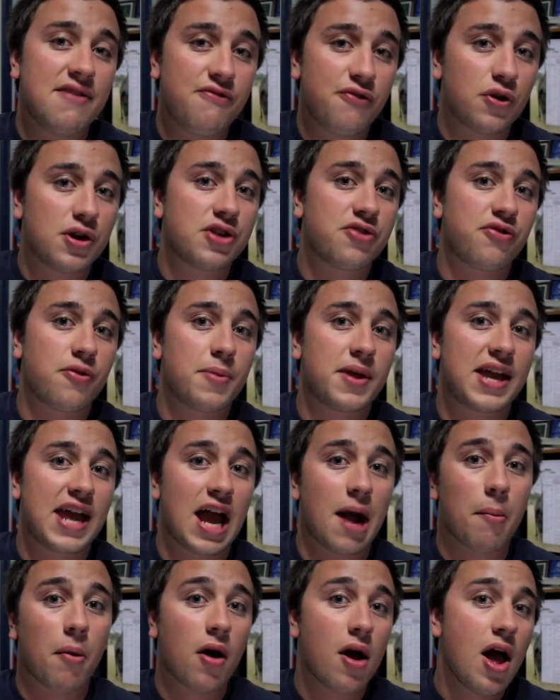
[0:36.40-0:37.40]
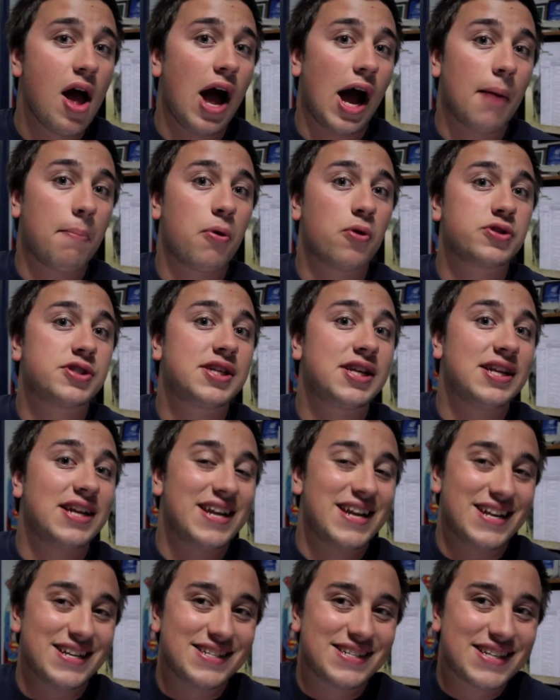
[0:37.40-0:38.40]
footage from the camera, I posted
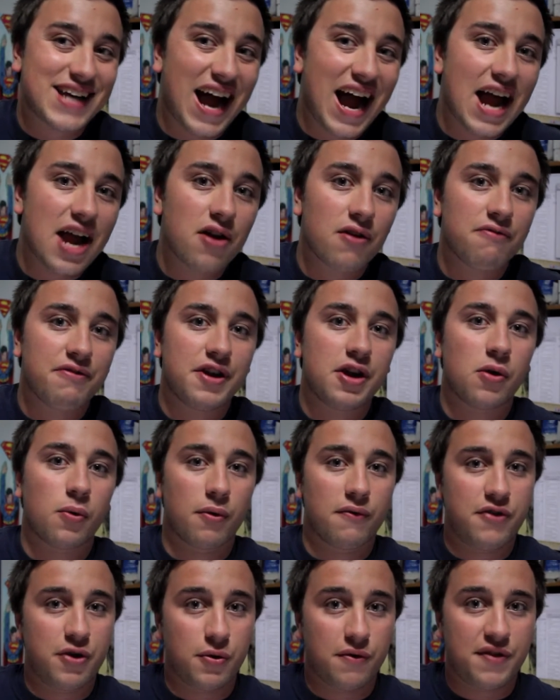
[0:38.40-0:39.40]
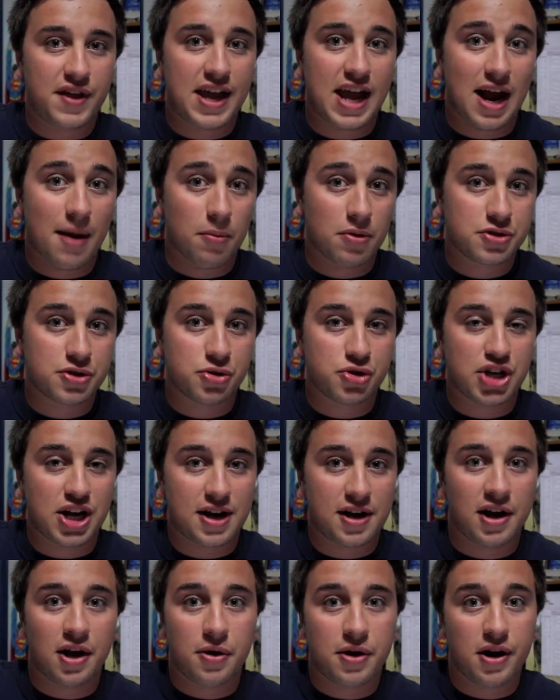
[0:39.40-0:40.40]
an entire video review of the camera, so
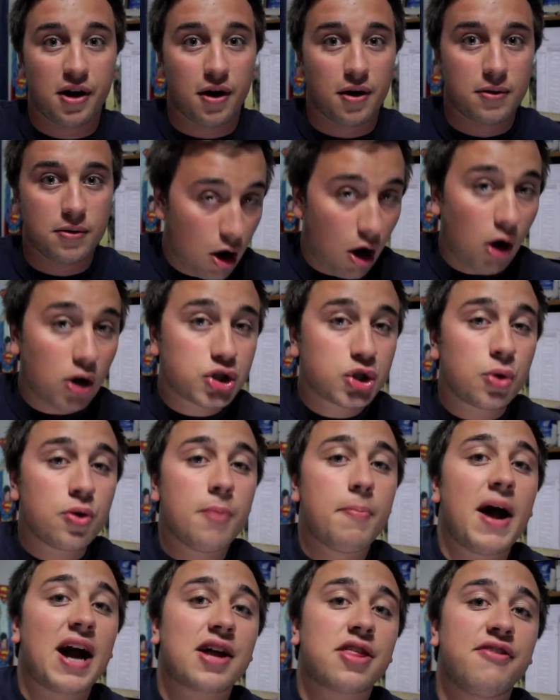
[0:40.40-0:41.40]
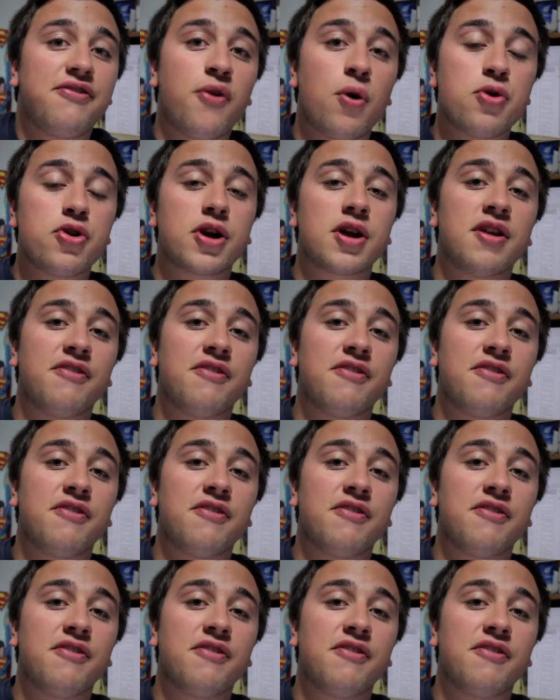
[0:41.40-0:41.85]
check it out here. Also on the back of the phone, you're